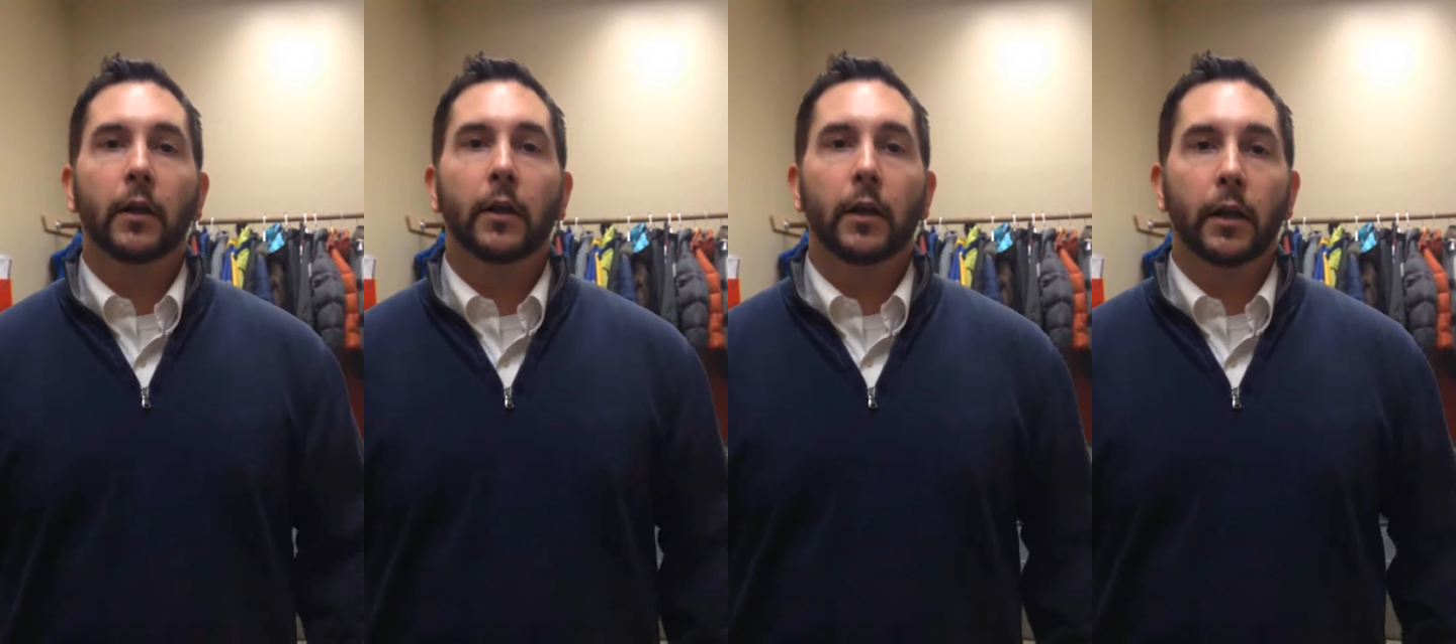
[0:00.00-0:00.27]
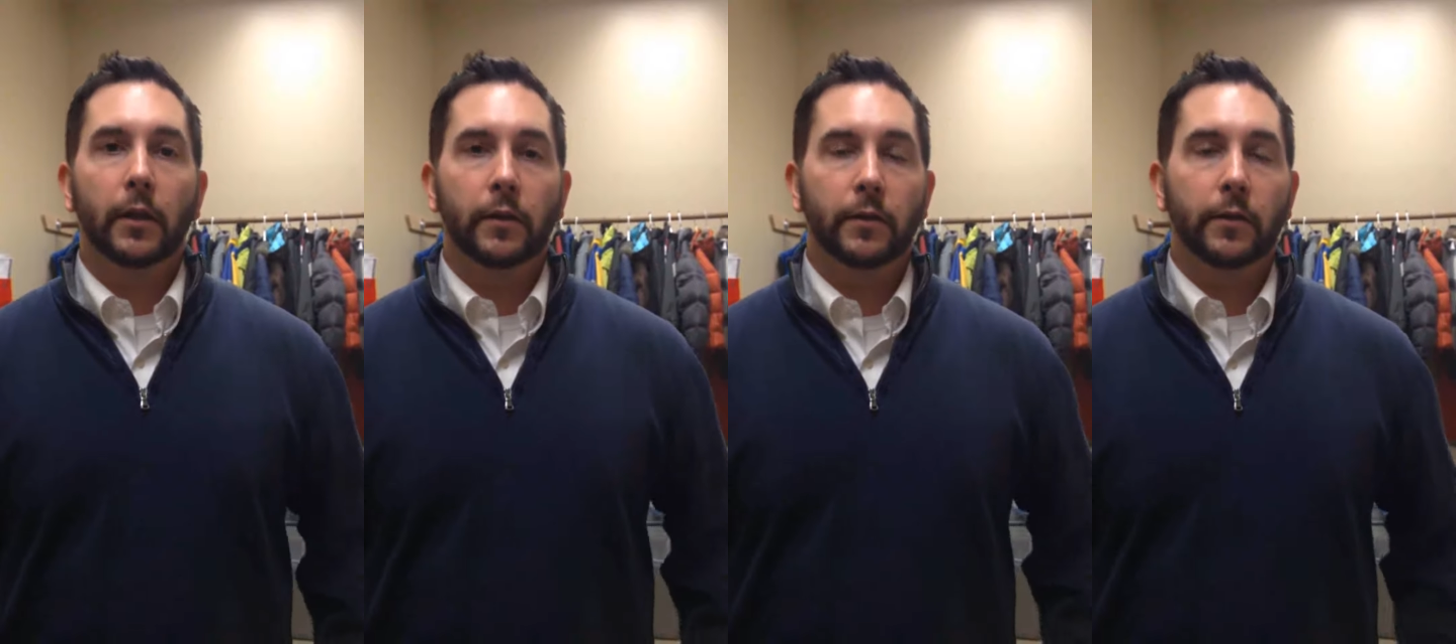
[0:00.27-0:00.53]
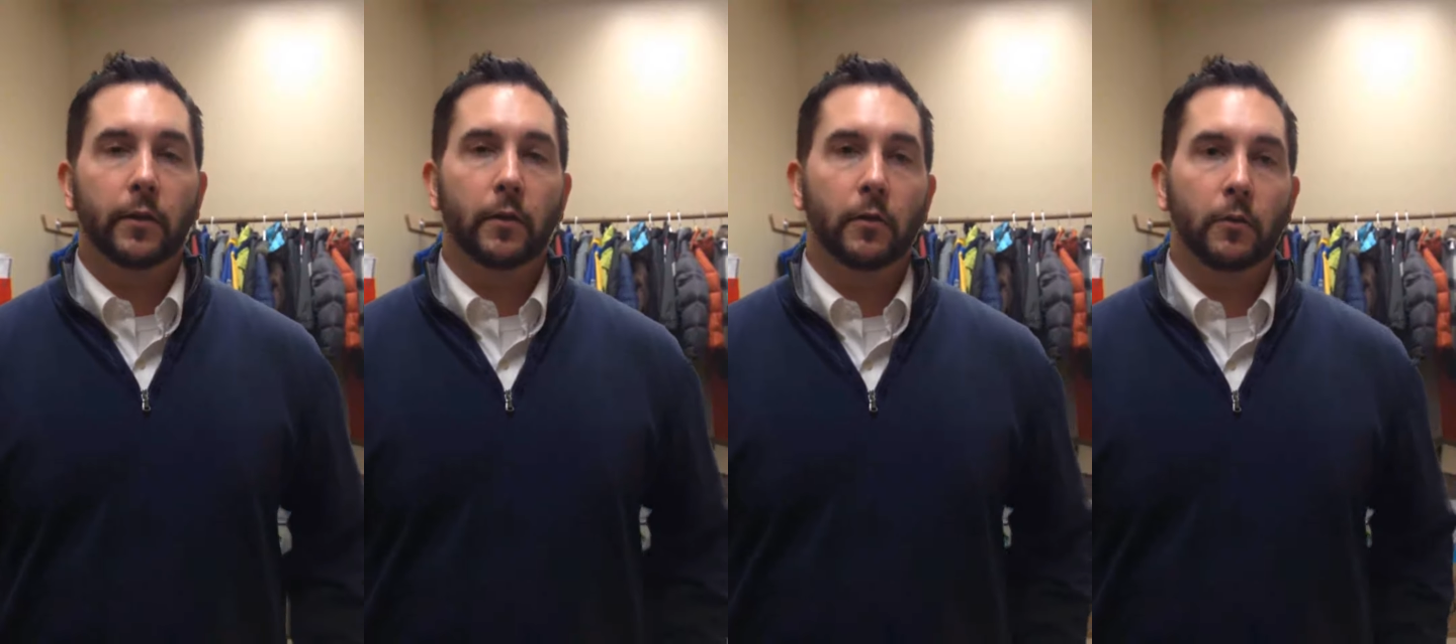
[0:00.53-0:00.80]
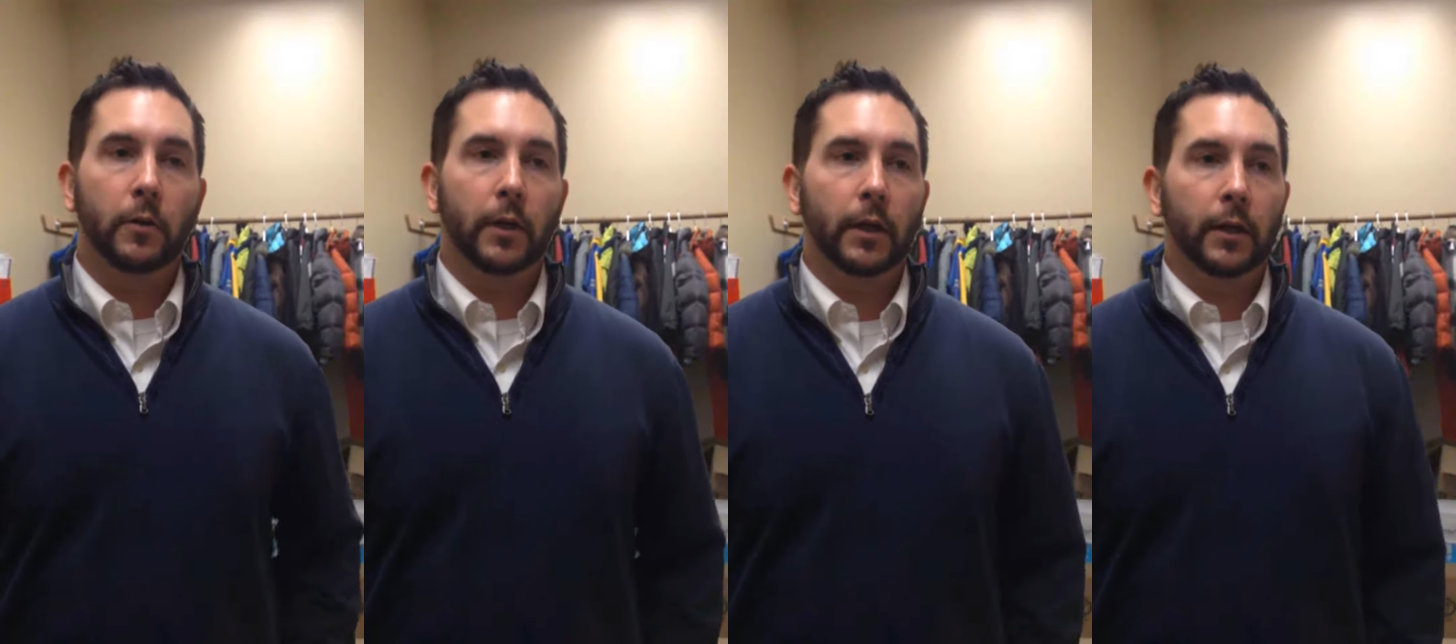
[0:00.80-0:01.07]
And
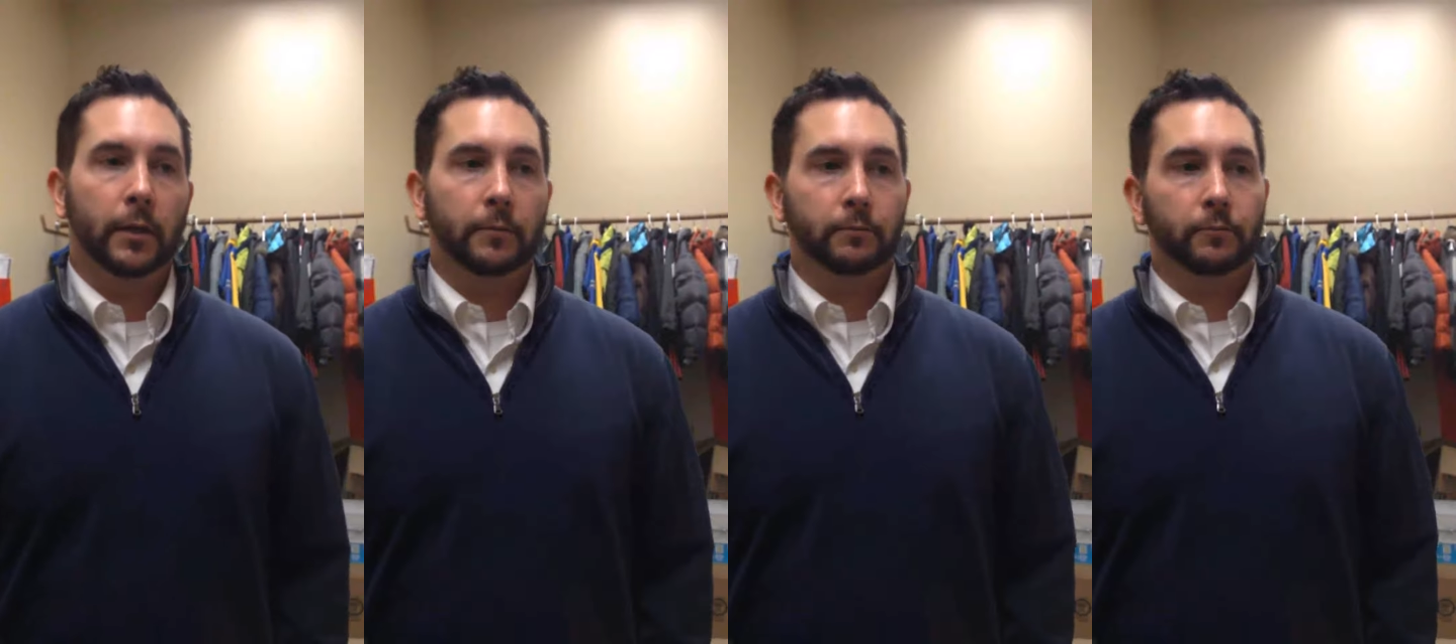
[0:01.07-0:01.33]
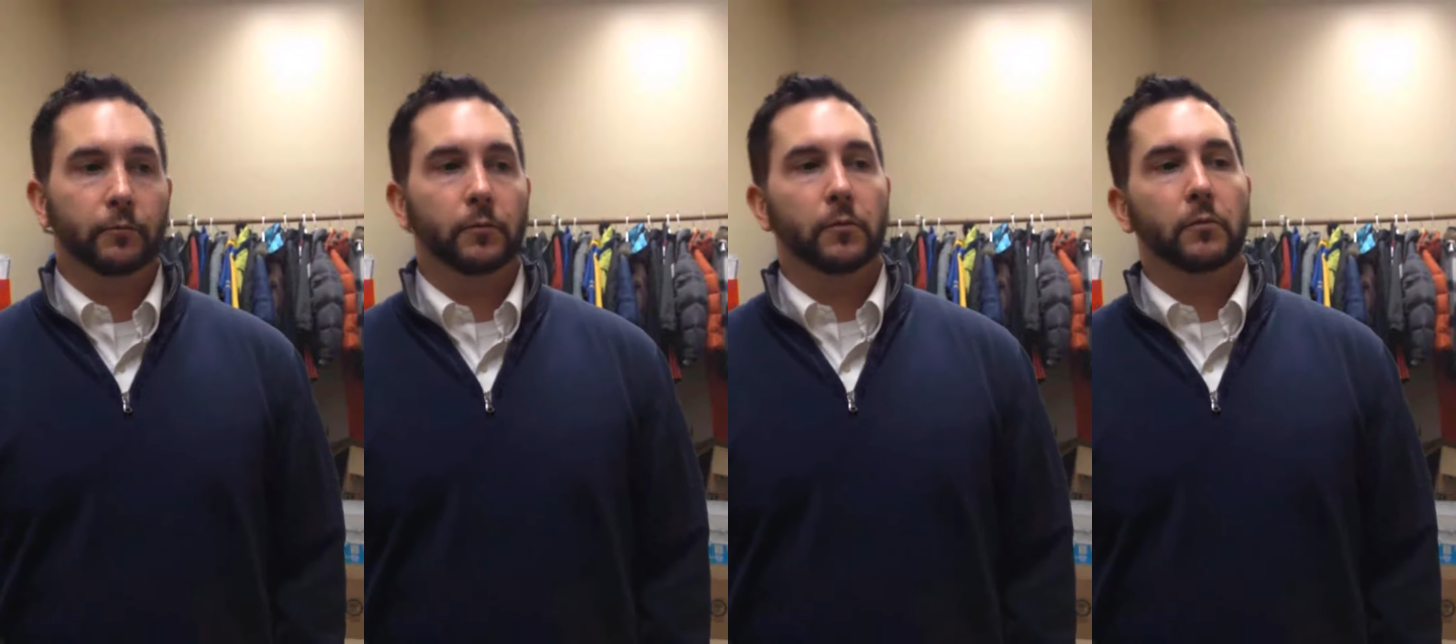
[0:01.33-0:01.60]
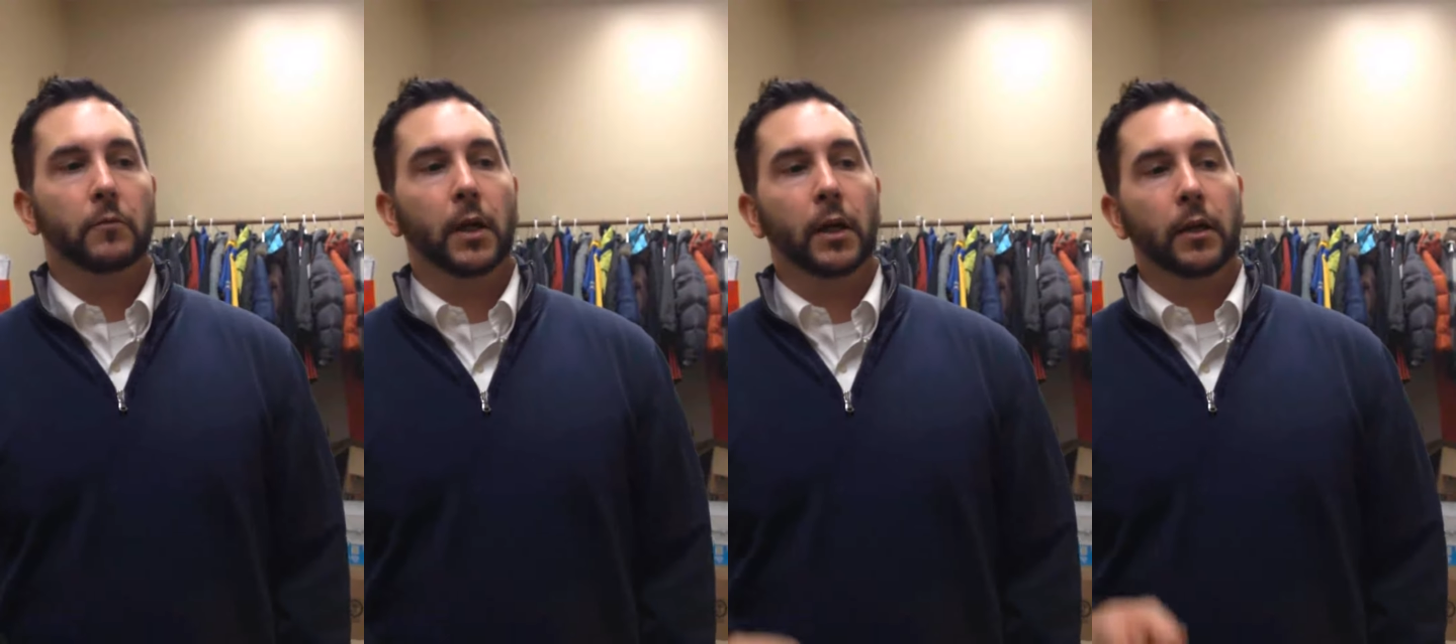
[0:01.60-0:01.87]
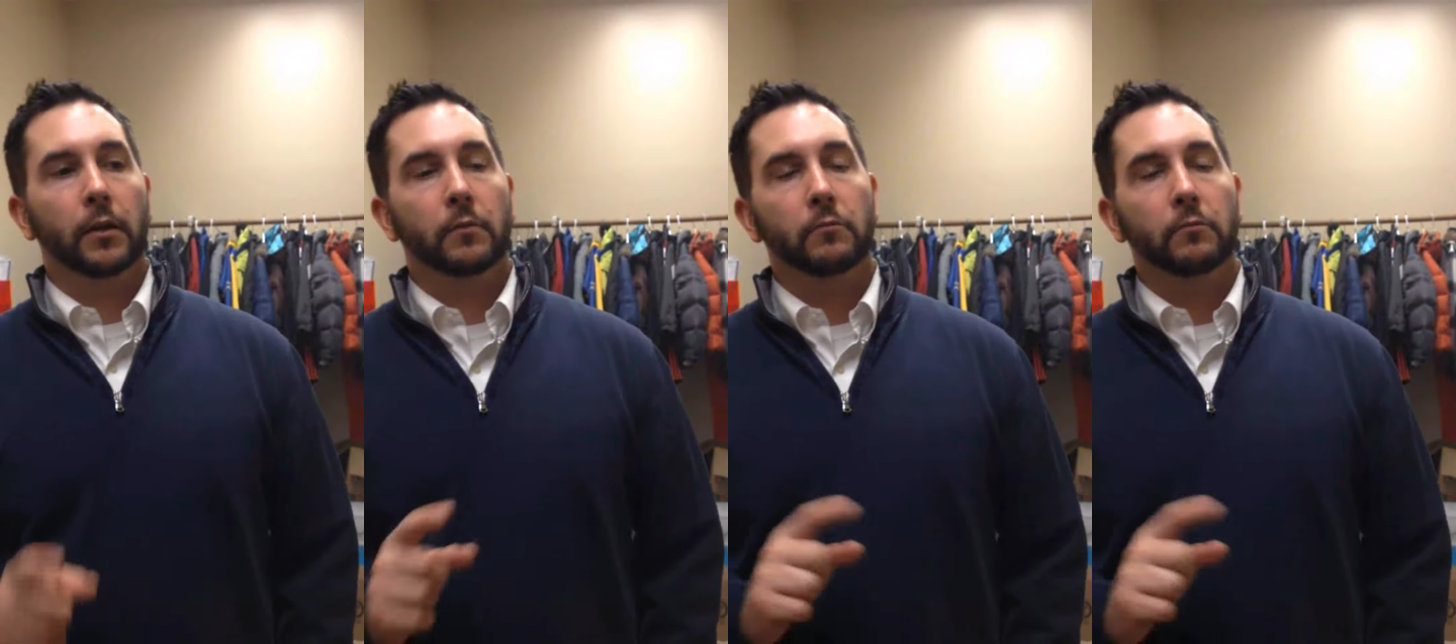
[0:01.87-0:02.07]
so my